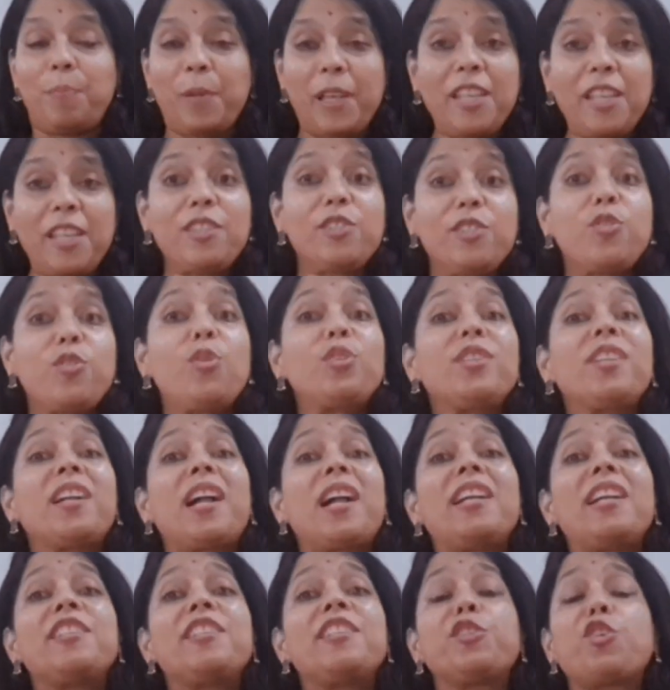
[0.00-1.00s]
Please don't
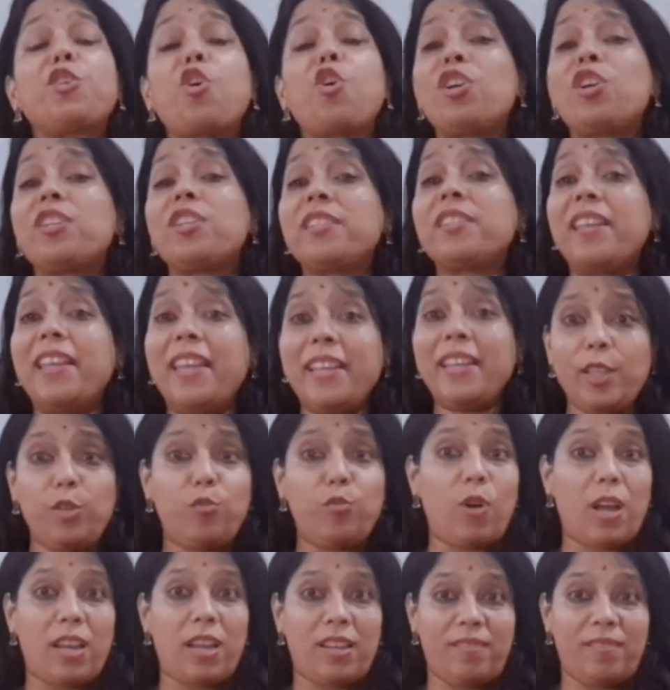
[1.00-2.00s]
cut short
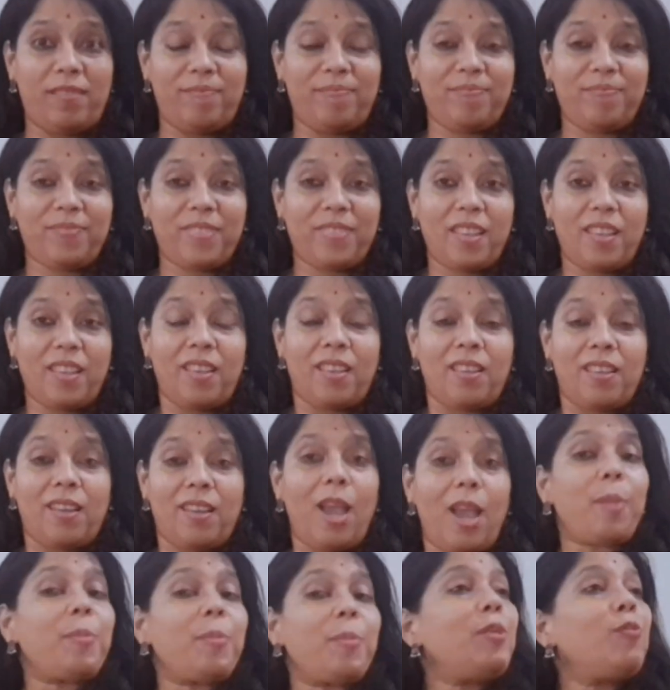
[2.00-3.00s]
anyone.
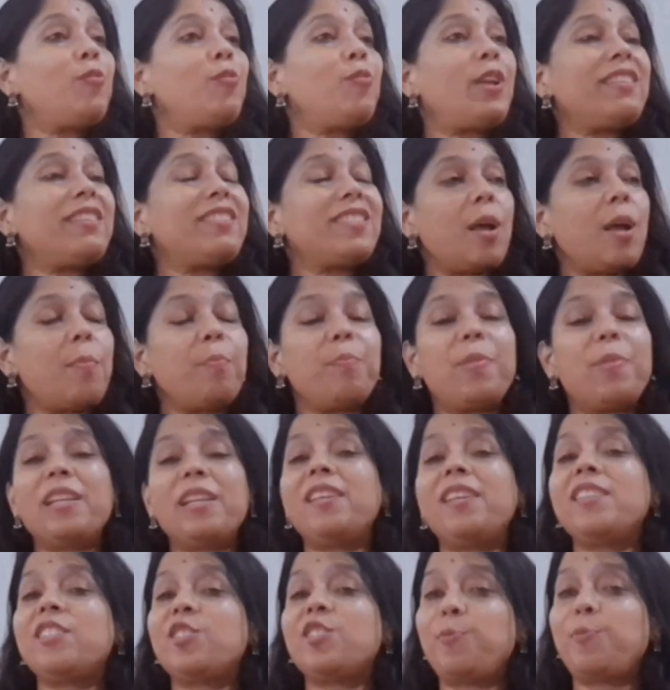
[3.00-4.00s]
I mean, when
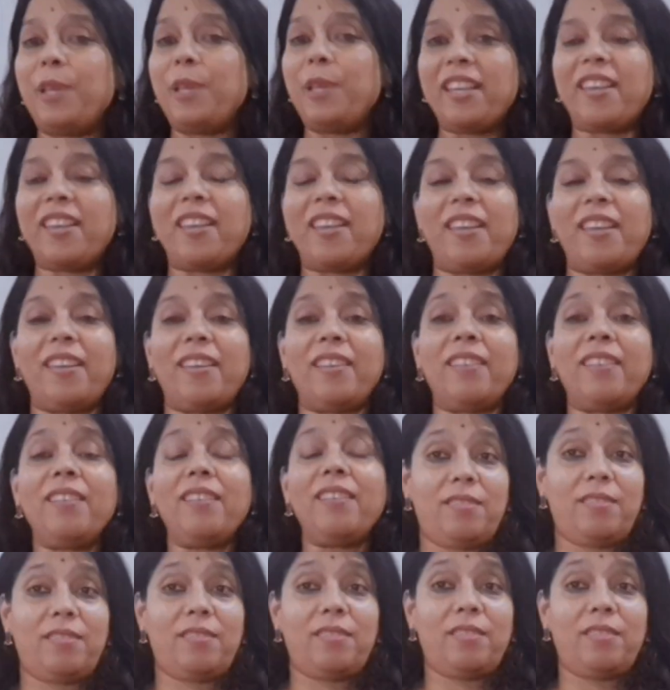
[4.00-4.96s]
somebody is speaking,